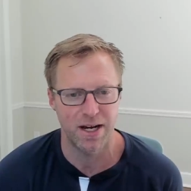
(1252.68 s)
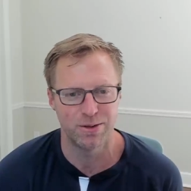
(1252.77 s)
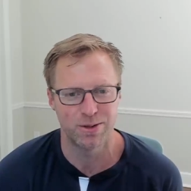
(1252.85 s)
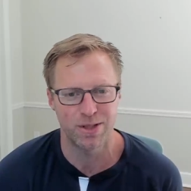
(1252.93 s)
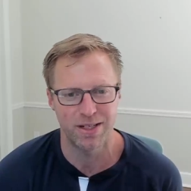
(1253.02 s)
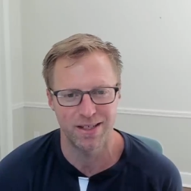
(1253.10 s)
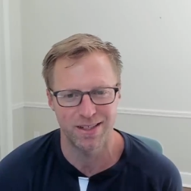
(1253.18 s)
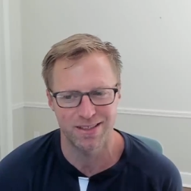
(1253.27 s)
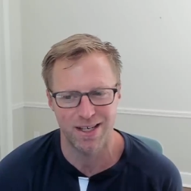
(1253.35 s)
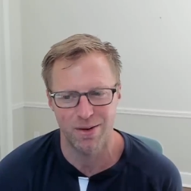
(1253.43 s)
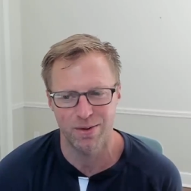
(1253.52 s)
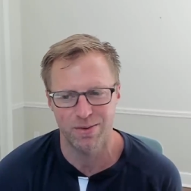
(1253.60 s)
downtrending
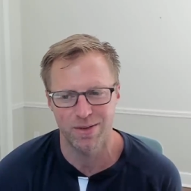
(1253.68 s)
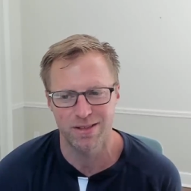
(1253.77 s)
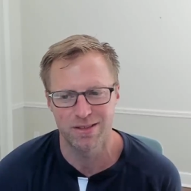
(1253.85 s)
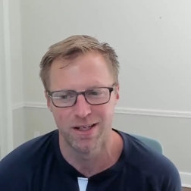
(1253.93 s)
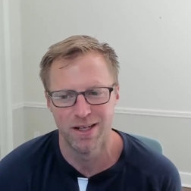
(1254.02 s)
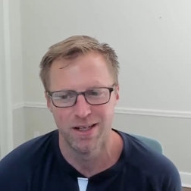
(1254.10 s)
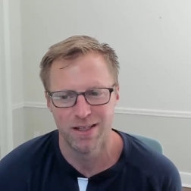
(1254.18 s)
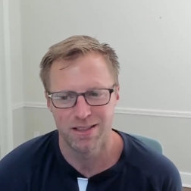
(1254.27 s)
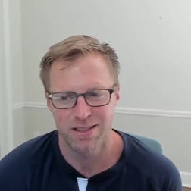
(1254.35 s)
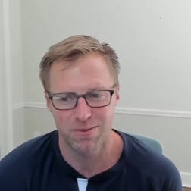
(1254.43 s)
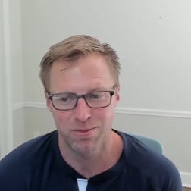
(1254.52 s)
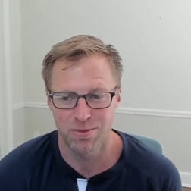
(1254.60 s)
as that one was
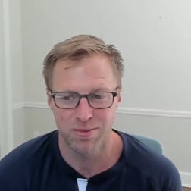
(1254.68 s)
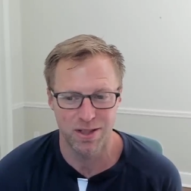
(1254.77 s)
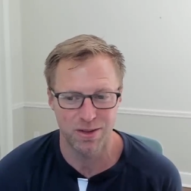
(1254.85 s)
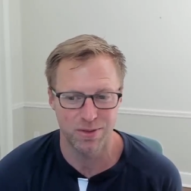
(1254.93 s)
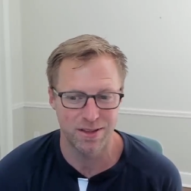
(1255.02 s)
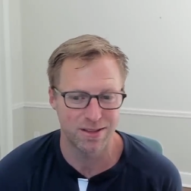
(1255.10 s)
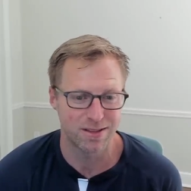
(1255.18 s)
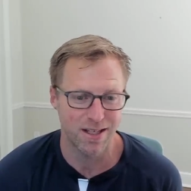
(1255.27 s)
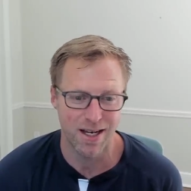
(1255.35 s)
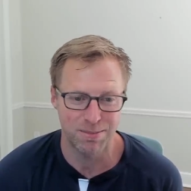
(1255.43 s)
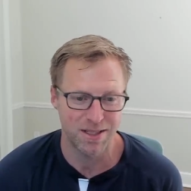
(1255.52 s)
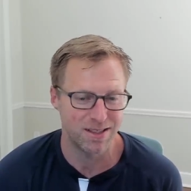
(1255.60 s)
some will get really
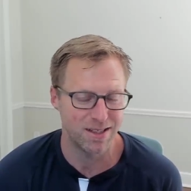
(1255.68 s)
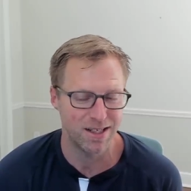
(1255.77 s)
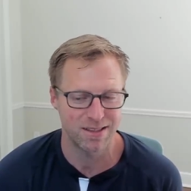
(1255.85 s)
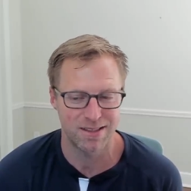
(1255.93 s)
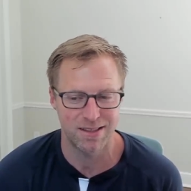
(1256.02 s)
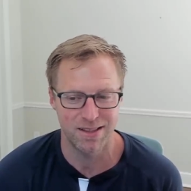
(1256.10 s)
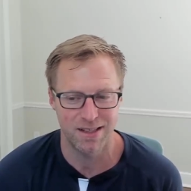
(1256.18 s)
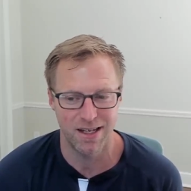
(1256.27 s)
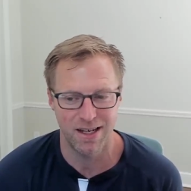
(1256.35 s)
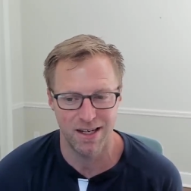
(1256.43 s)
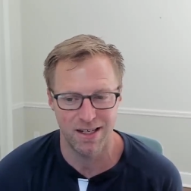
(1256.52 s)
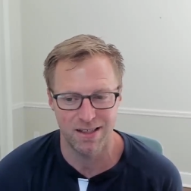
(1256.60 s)
sloppy and nasty
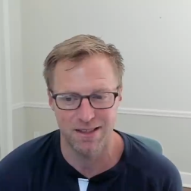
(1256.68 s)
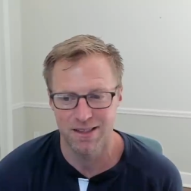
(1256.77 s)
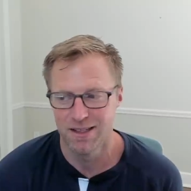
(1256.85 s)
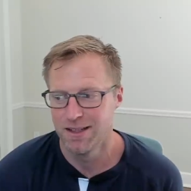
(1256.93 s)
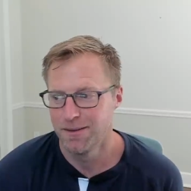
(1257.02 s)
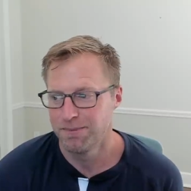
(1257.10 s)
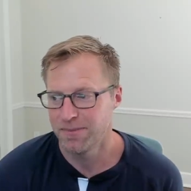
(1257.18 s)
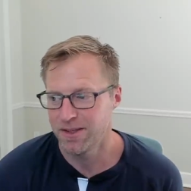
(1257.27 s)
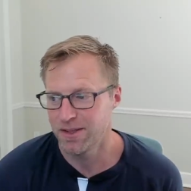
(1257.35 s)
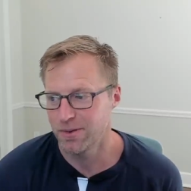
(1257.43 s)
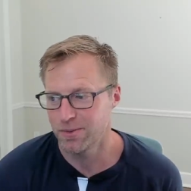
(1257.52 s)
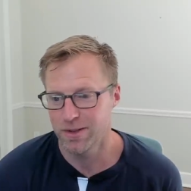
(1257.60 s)
and
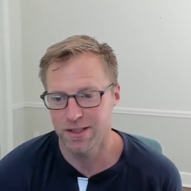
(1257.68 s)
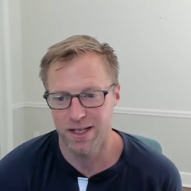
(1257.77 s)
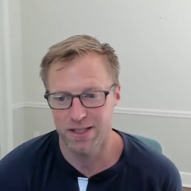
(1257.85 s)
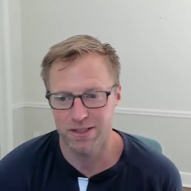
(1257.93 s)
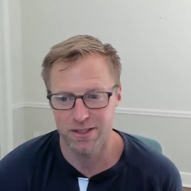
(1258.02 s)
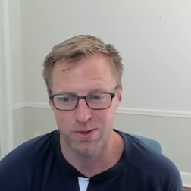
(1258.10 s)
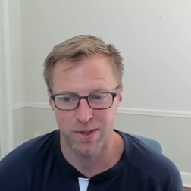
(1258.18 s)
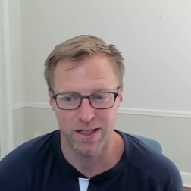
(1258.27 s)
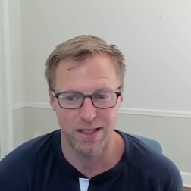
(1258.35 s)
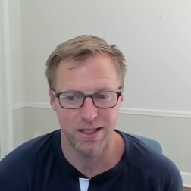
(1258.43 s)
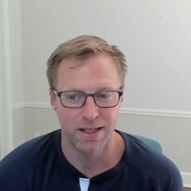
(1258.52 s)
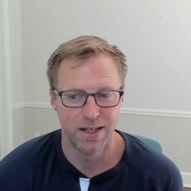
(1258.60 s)
you know really actually
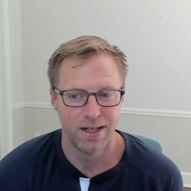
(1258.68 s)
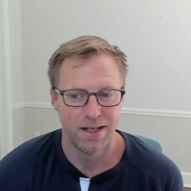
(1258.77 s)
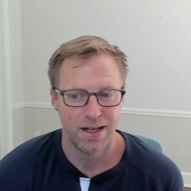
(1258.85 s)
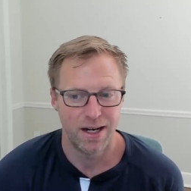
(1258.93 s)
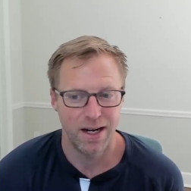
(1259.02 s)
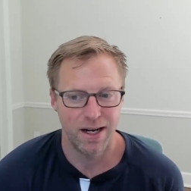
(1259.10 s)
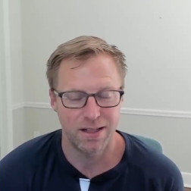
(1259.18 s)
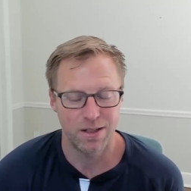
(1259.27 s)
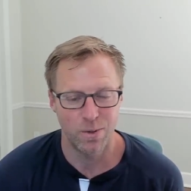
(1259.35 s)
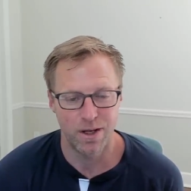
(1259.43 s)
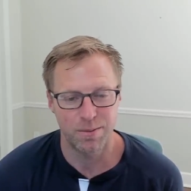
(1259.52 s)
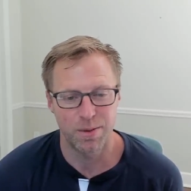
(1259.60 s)
tricky and
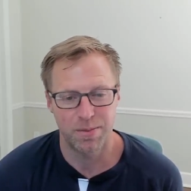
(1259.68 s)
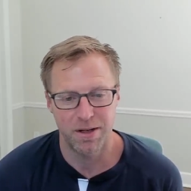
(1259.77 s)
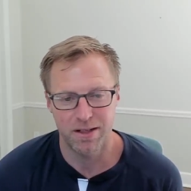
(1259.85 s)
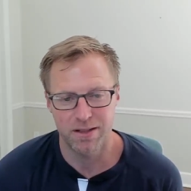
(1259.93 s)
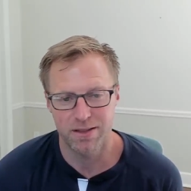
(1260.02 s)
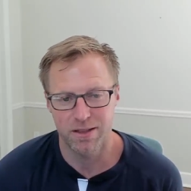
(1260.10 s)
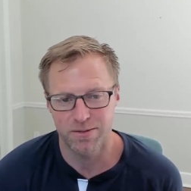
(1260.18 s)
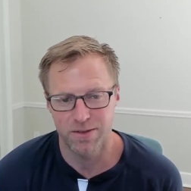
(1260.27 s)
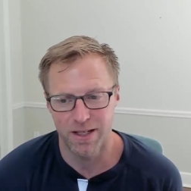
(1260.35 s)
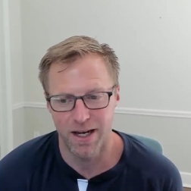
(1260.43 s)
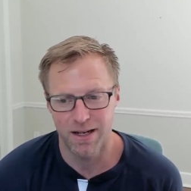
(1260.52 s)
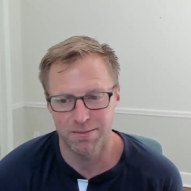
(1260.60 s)
you want to prepare yourself
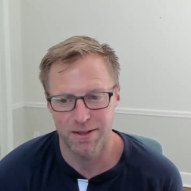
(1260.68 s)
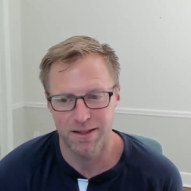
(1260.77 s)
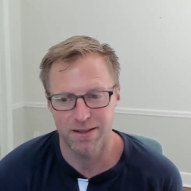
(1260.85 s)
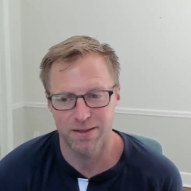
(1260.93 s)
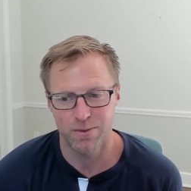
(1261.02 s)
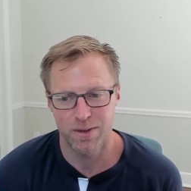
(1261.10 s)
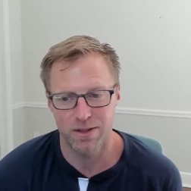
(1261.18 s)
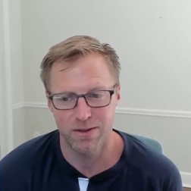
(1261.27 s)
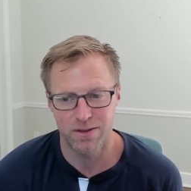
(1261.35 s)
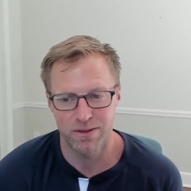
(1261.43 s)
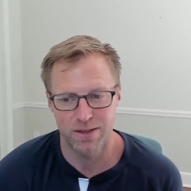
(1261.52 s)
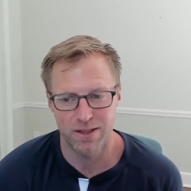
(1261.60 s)
for that because when
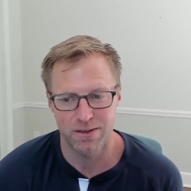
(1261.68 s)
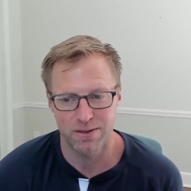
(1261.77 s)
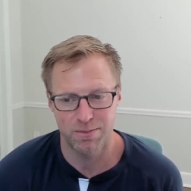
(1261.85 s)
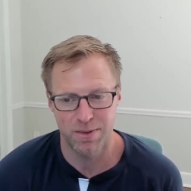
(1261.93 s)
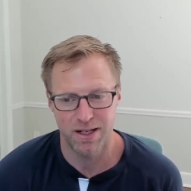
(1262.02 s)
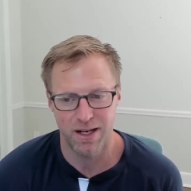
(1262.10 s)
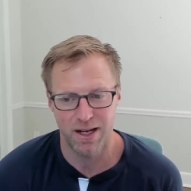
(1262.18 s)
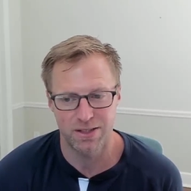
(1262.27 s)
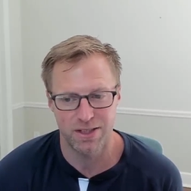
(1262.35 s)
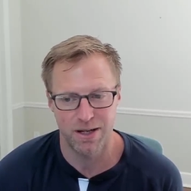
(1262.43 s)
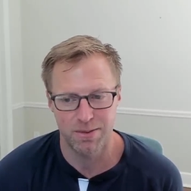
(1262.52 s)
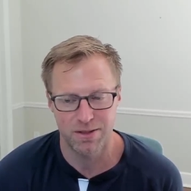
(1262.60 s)
you do get those big
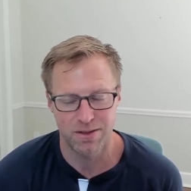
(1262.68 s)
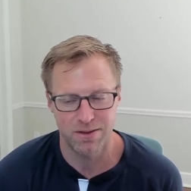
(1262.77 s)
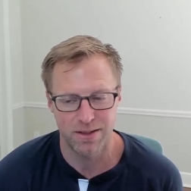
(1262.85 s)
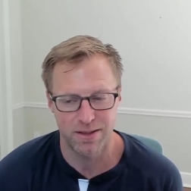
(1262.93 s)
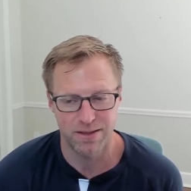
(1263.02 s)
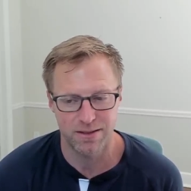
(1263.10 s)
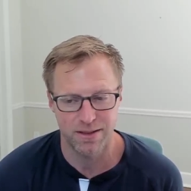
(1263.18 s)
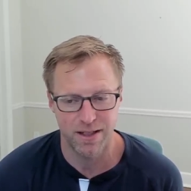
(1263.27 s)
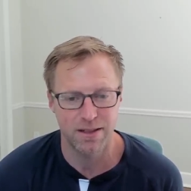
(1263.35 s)
edge opportunities